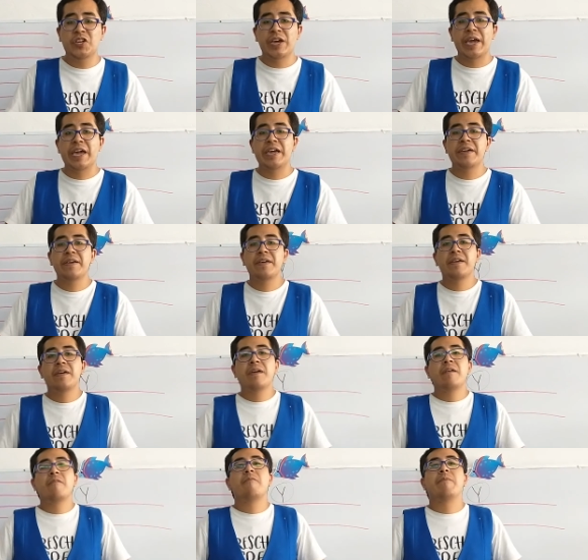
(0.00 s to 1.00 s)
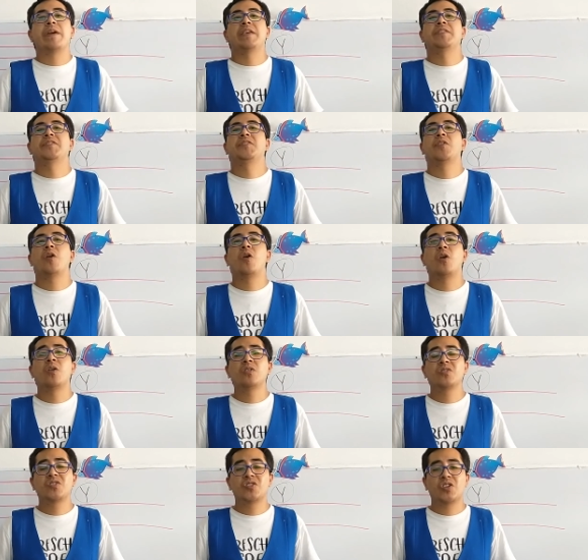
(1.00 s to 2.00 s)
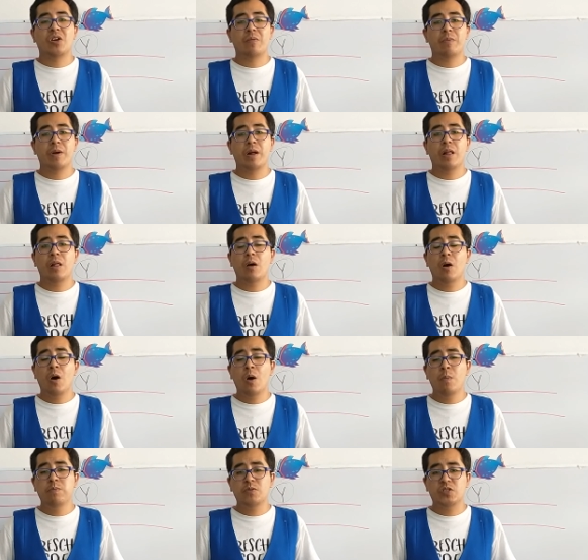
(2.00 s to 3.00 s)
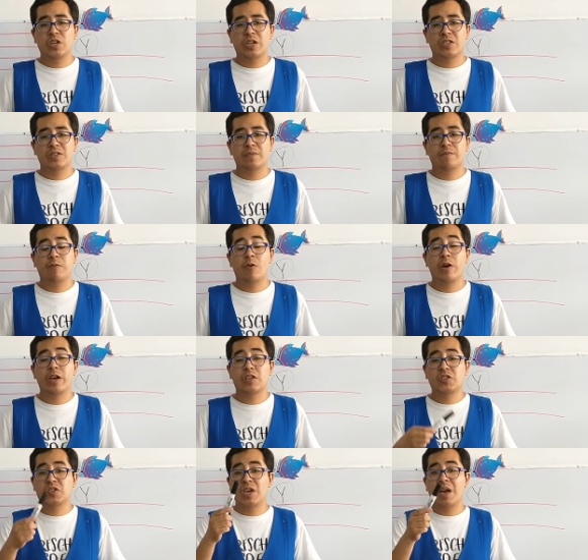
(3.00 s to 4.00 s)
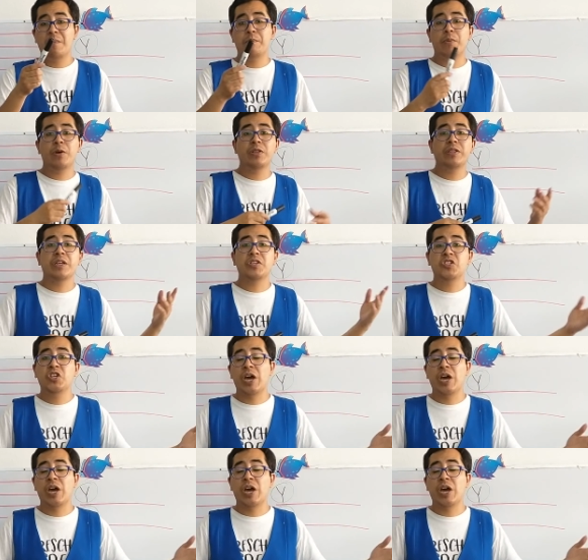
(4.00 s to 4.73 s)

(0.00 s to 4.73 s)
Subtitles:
J, we saw several objects. For example, the